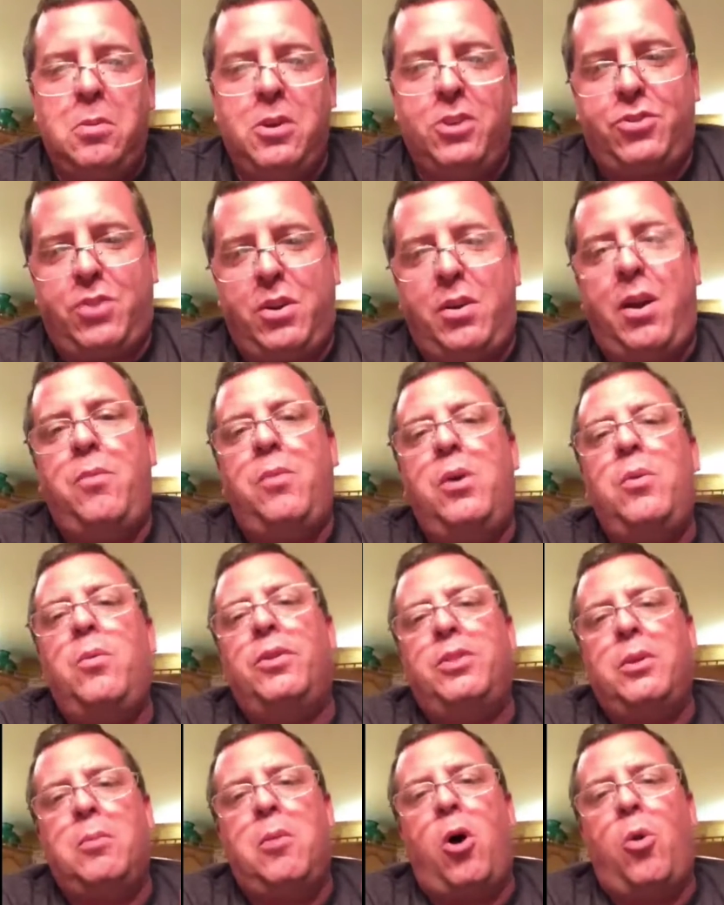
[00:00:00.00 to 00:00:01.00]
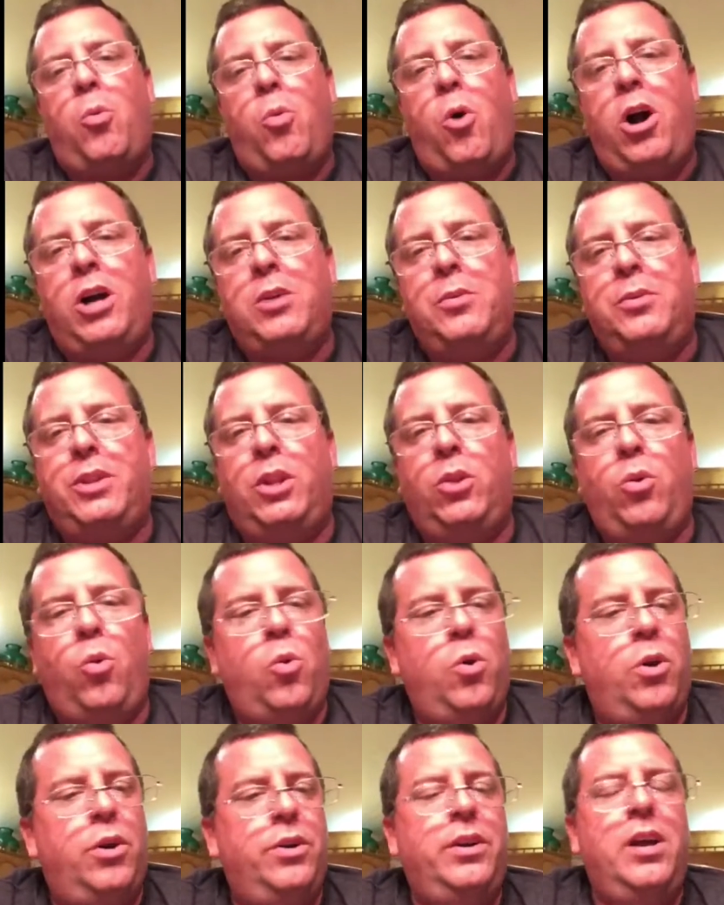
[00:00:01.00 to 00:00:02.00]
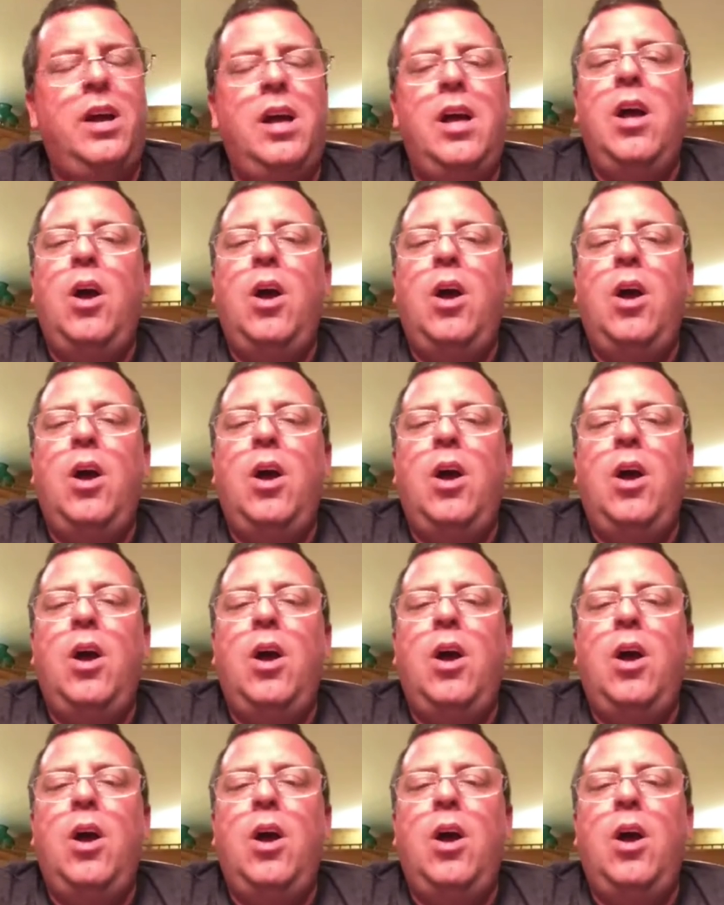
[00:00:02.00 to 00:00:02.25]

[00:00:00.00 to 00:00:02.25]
ministry, right? We want them all walking with the Lord.